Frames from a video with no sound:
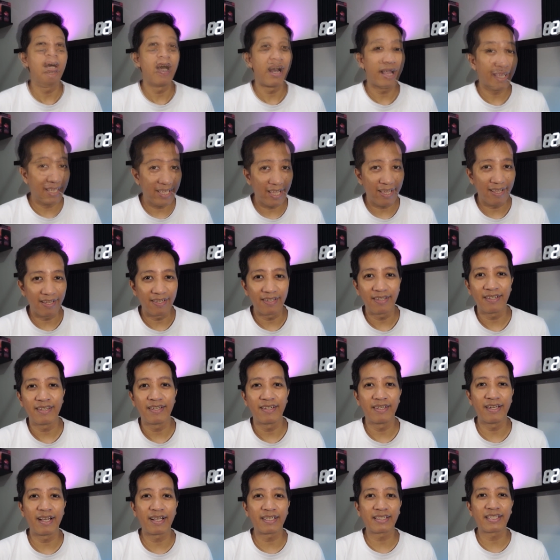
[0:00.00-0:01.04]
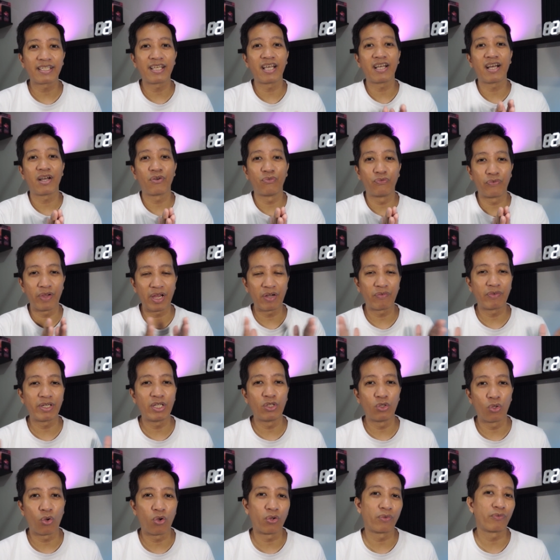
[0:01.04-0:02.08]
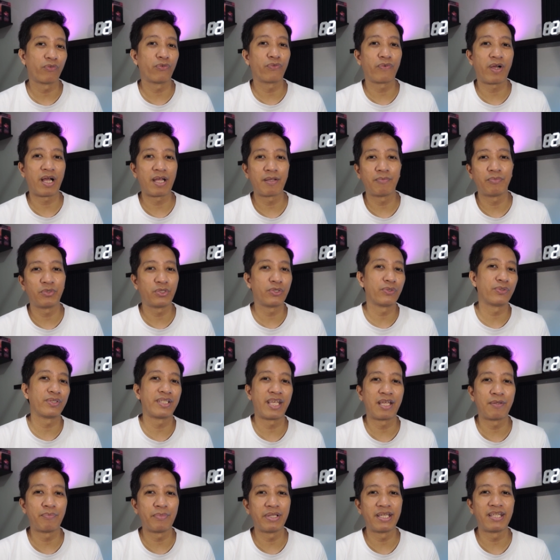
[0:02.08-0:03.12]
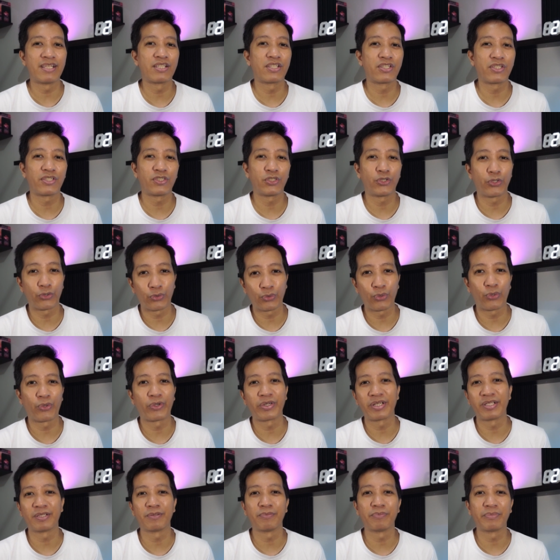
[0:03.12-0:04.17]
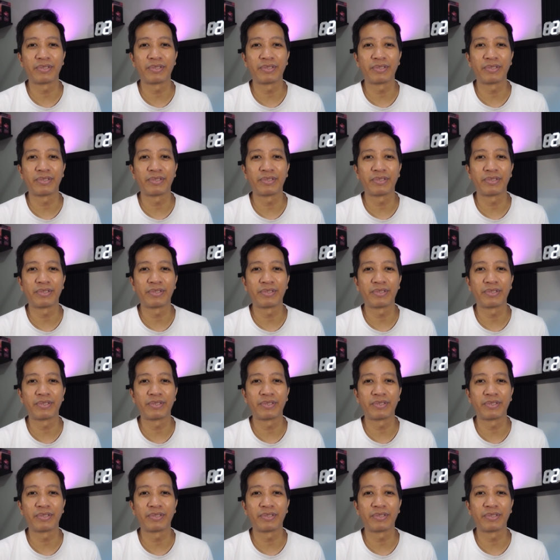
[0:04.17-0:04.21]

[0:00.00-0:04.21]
Again, not a very long 5 to 10 minutes tutorial,